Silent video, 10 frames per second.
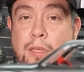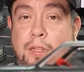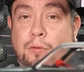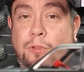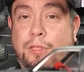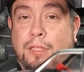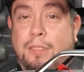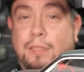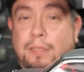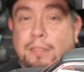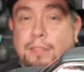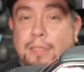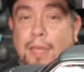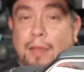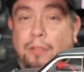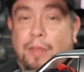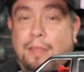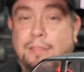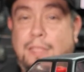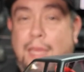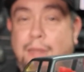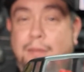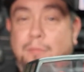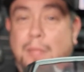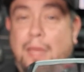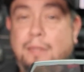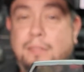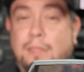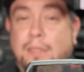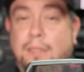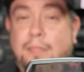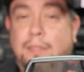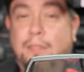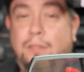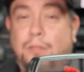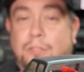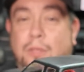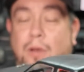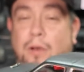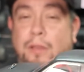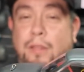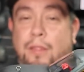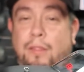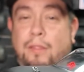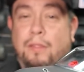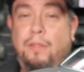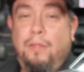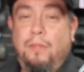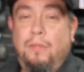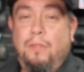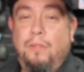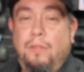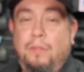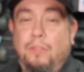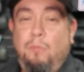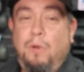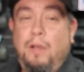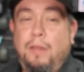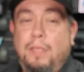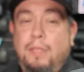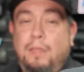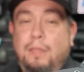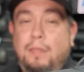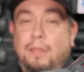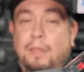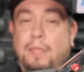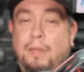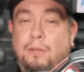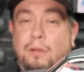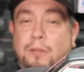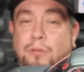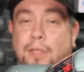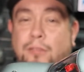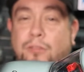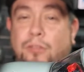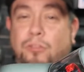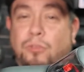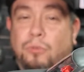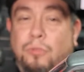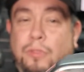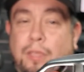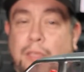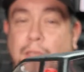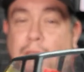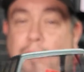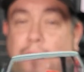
You can really see how that satin matte looks on the body in contrast to the